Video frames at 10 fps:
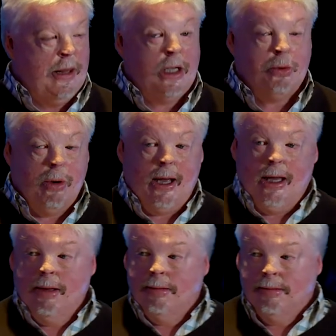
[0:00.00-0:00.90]
And that's
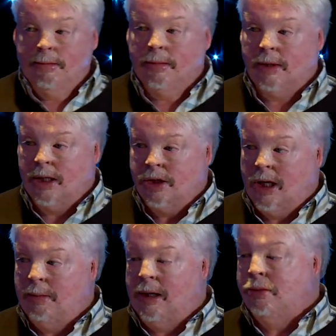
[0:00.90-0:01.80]
why, ladies
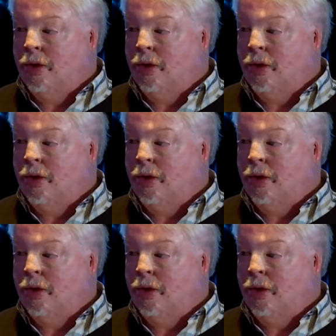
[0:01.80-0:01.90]
and gentlemen,